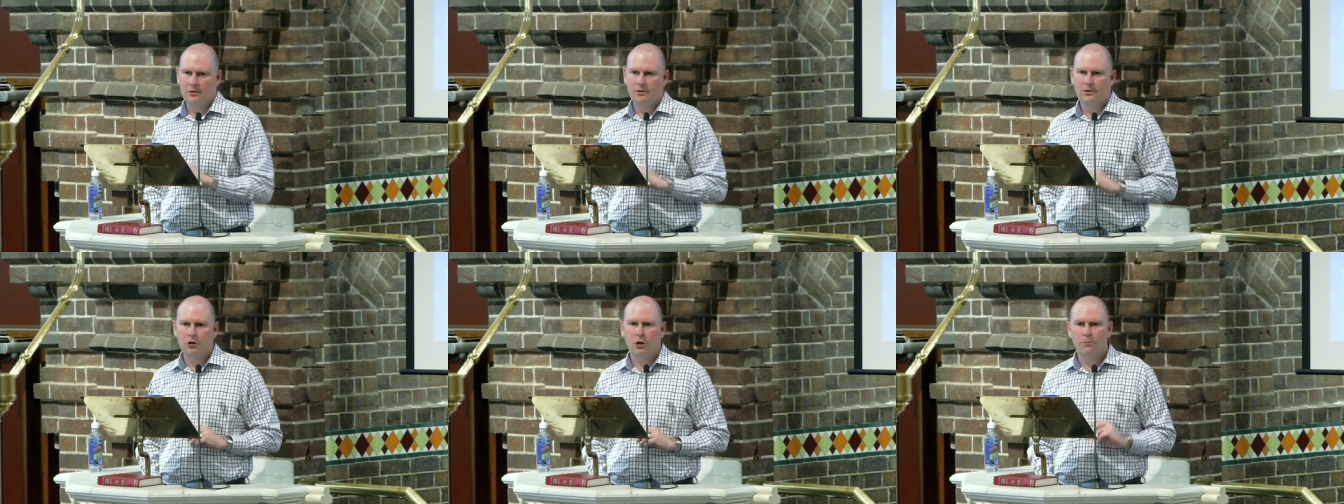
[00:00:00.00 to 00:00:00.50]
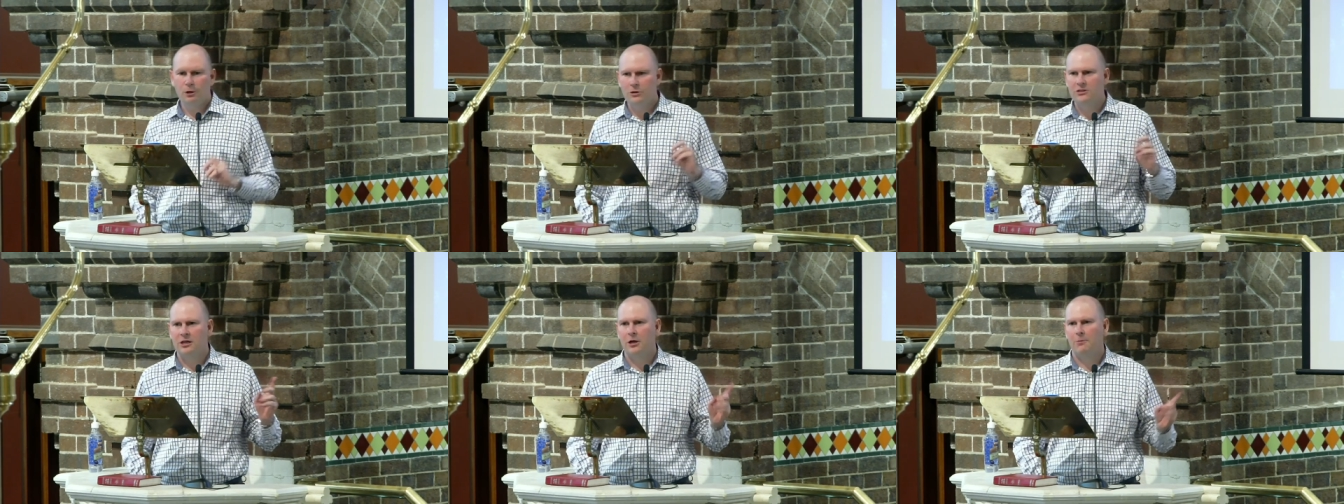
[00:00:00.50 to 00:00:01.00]
Not because
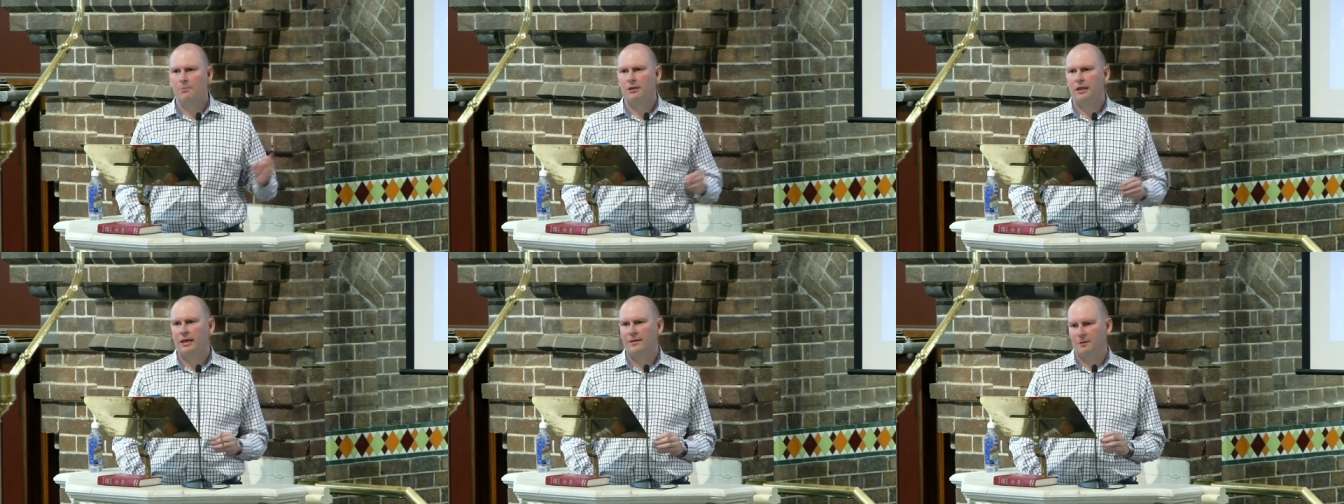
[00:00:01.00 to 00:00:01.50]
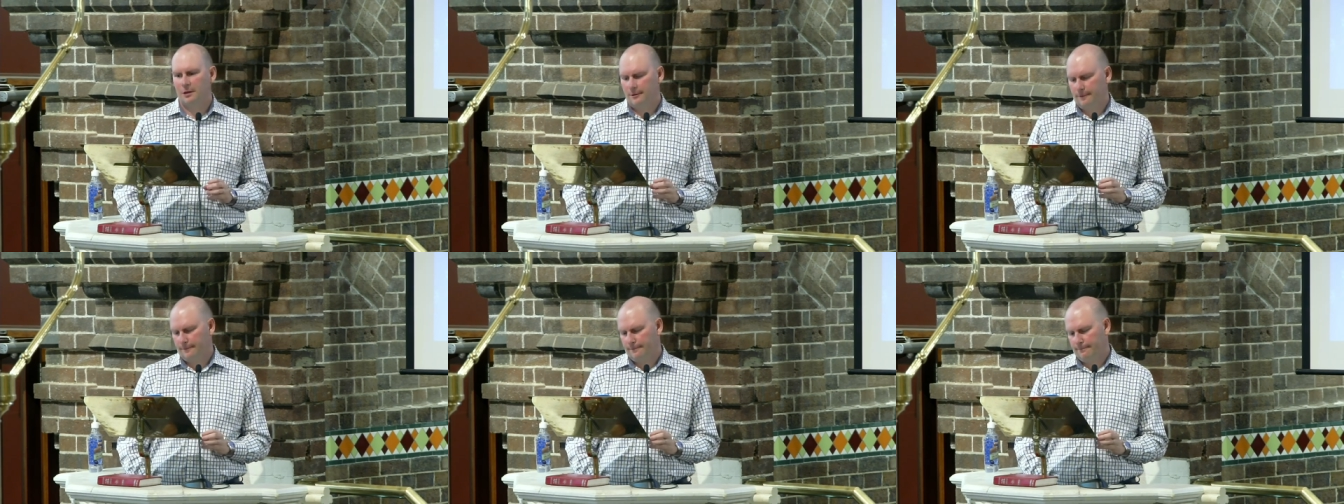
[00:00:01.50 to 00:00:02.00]
they don't believe it,
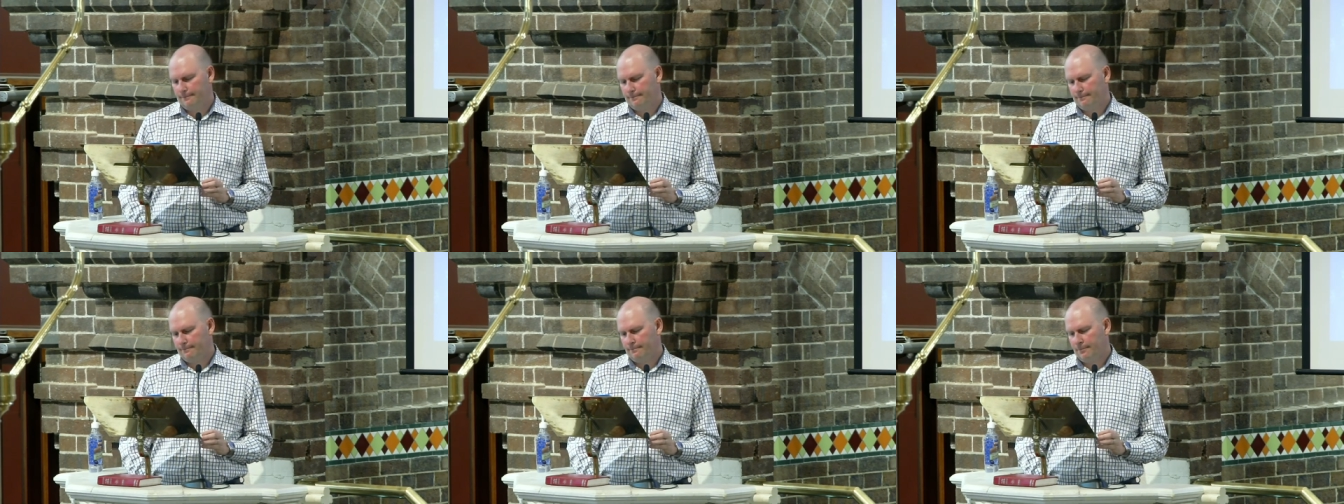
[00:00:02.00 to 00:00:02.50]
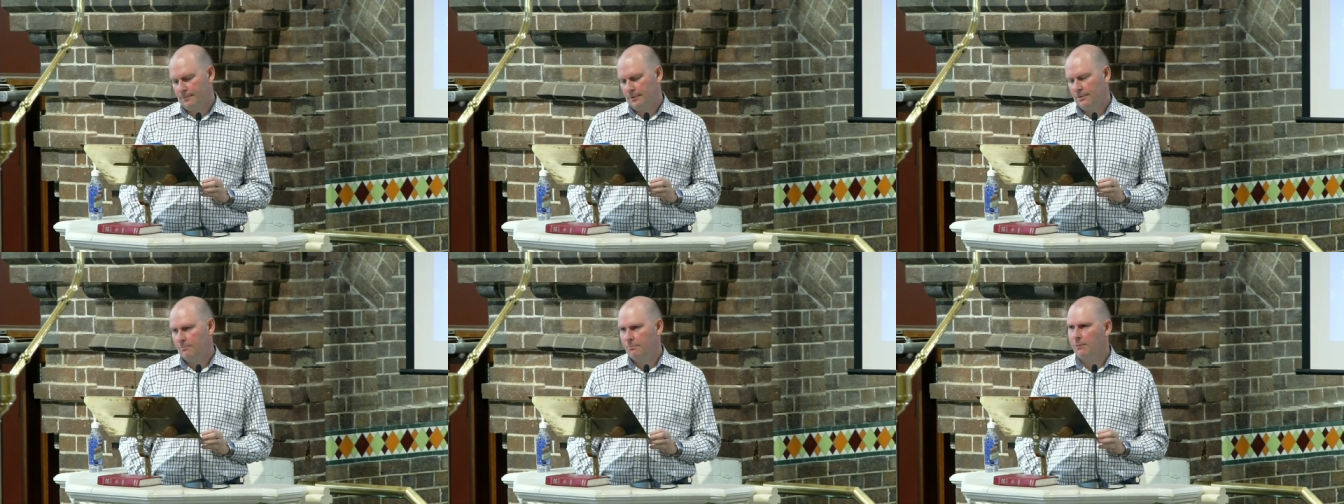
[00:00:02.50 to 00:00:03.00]

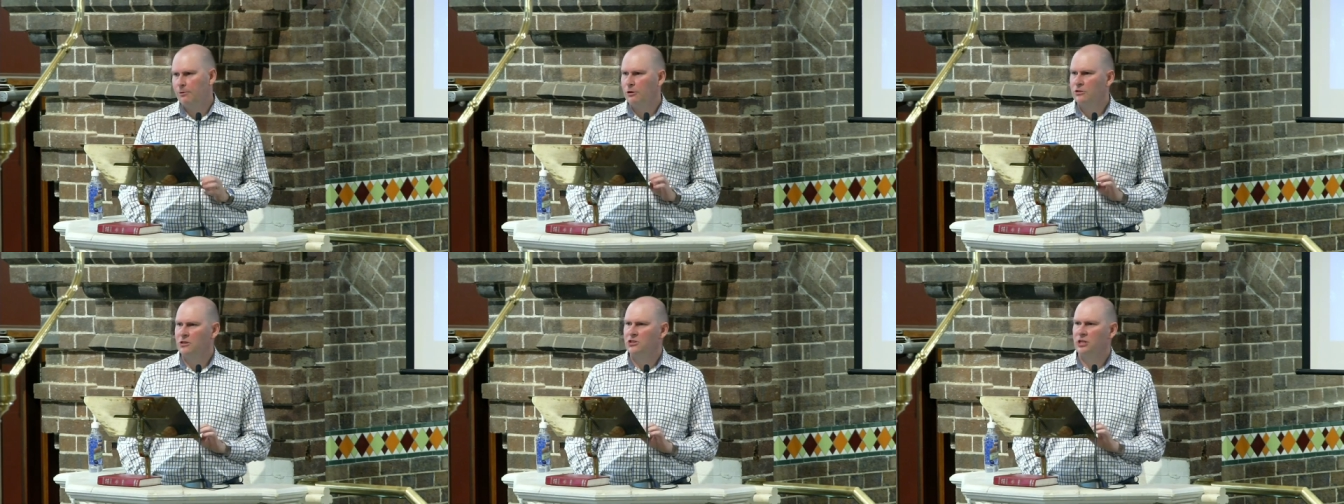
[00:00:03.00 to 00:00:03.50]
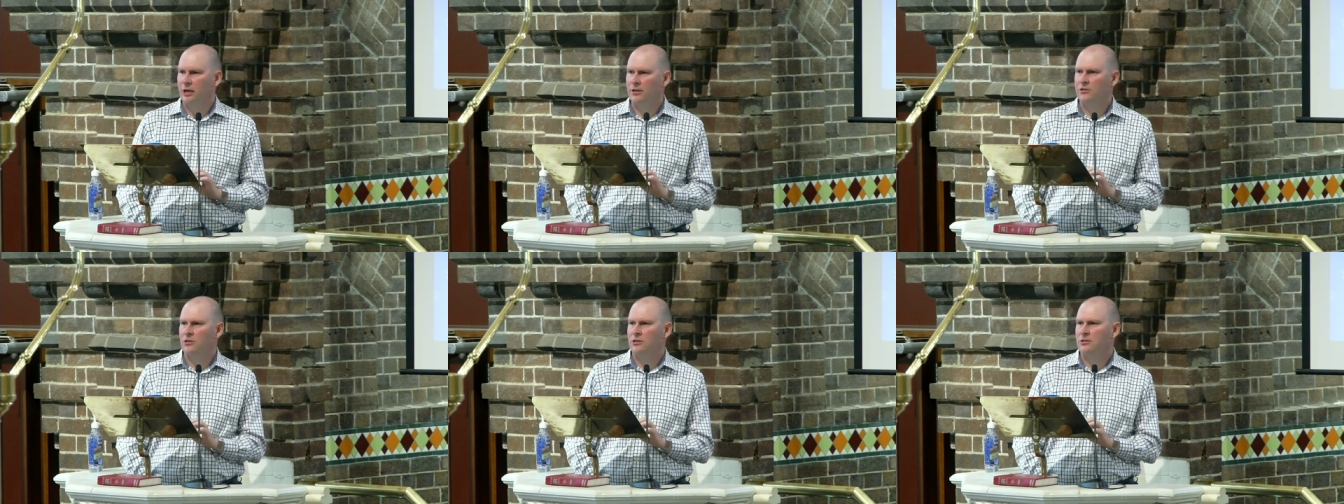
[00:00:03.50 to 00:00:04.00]
but because it
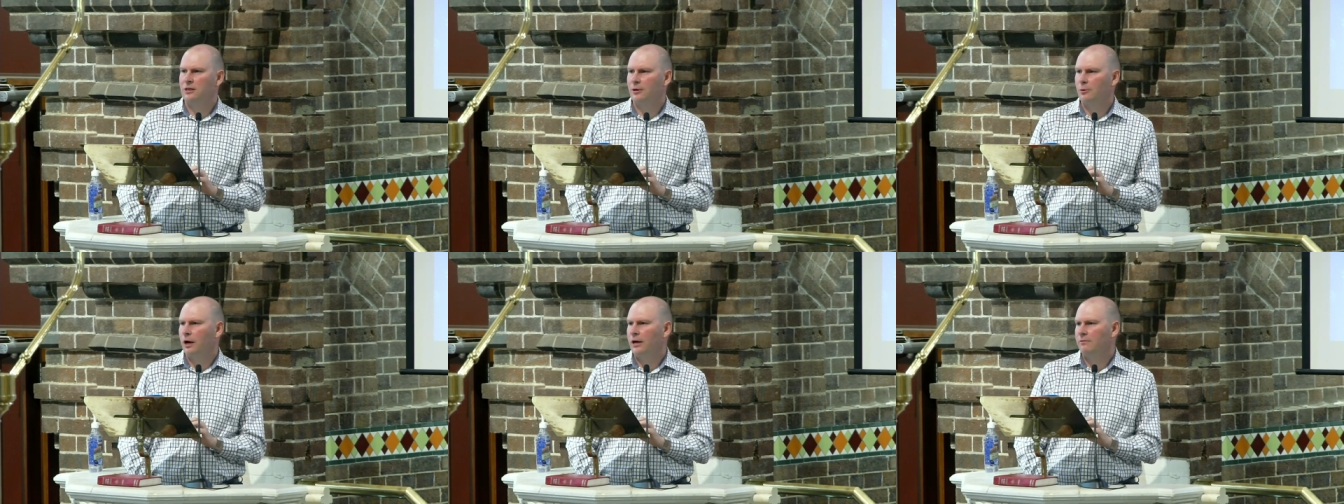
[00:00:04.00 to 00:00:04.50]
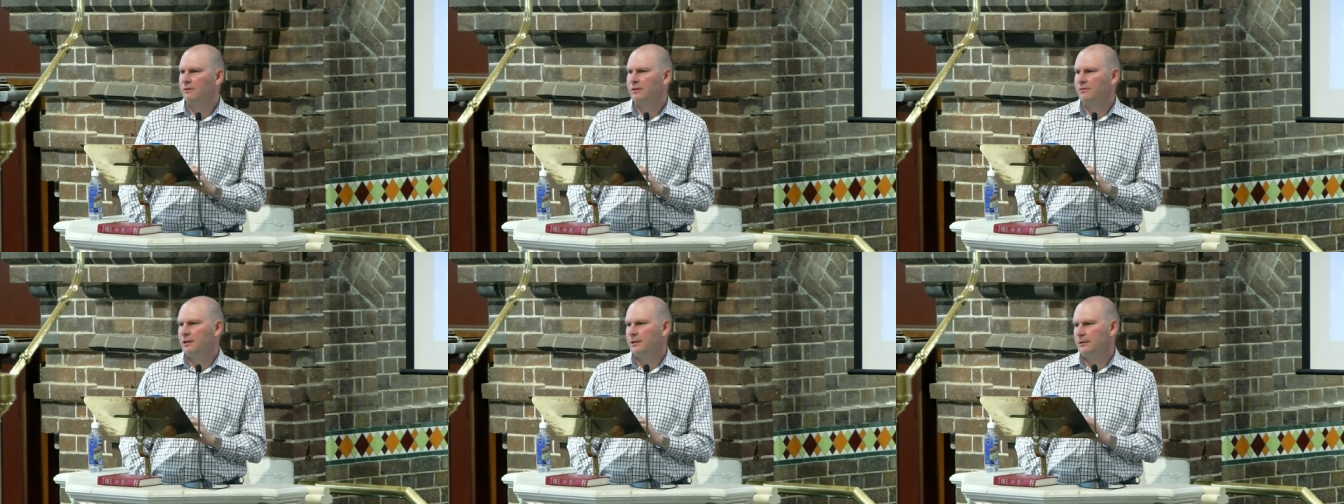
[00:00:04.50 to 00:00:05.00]
challenges their way of living.